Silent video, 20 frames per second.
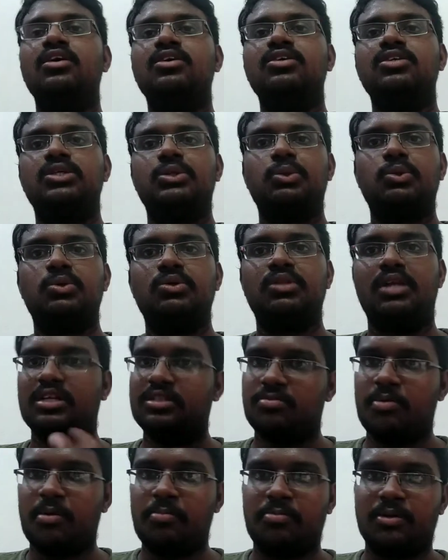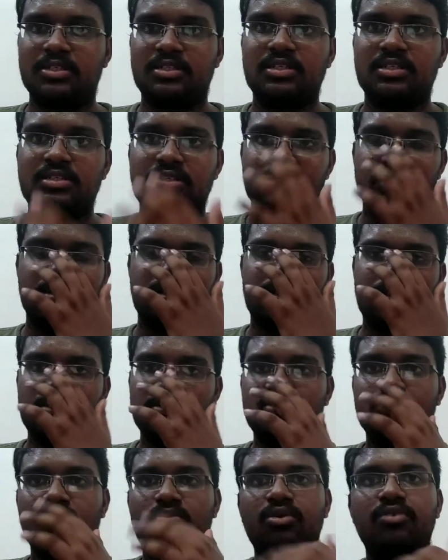So that is my personal suggestion.
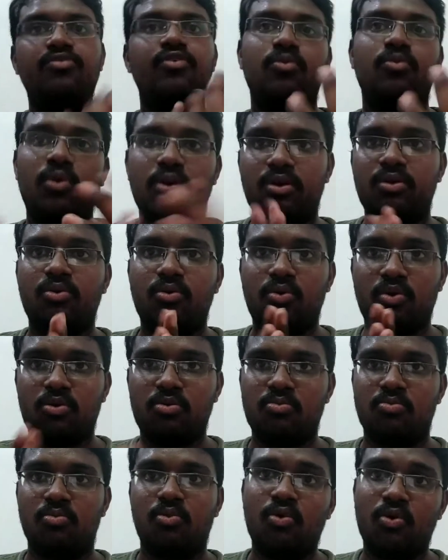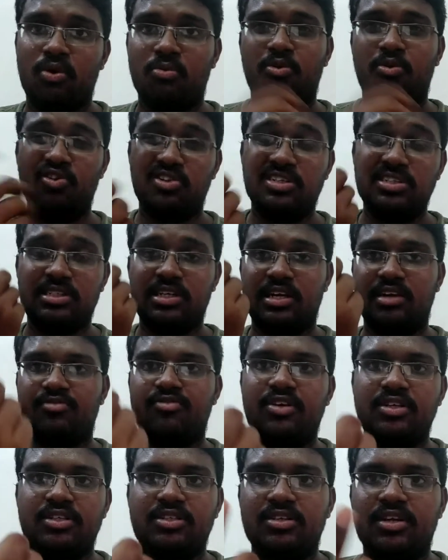So if you want to know more about this
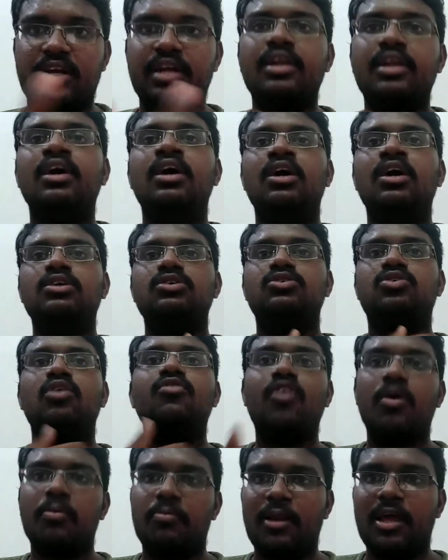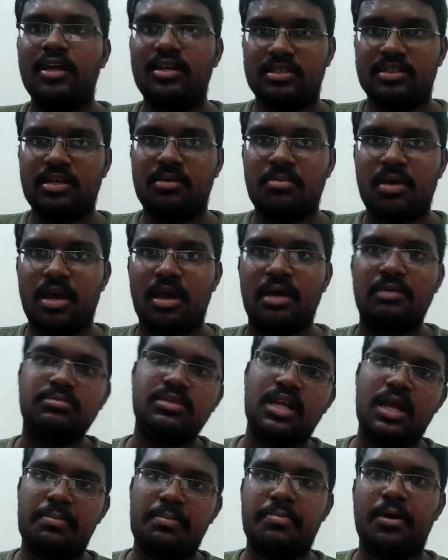refresh rate, so if you're playing some
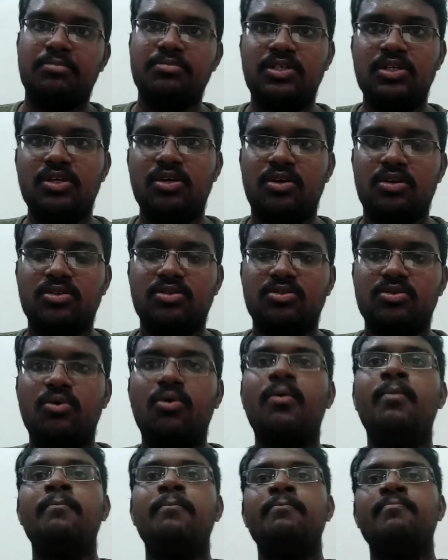games like PUBG or so,